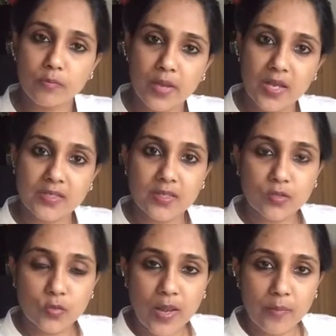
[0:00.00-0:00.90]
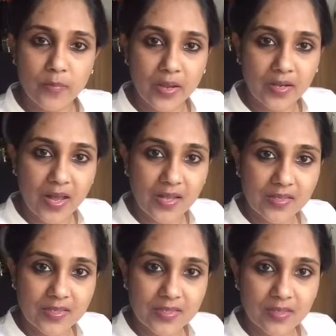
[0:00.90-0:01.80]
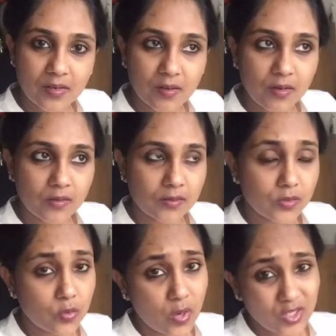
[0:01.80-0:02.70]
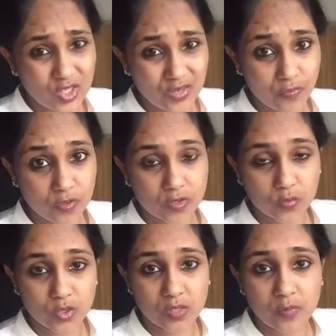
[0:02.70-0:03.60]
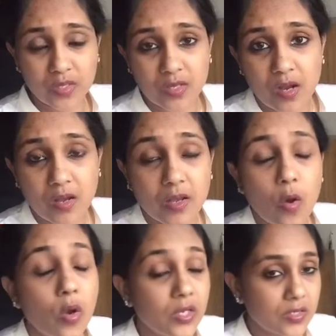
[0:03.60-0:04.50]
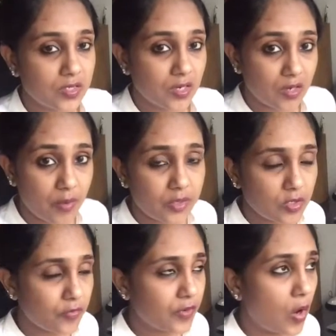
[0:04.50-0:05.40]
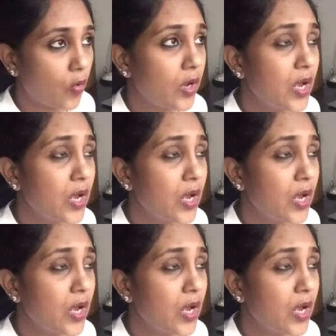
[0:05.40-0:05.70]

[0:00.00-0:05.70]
base and to help my clients achieve on social media on Instagram as of now.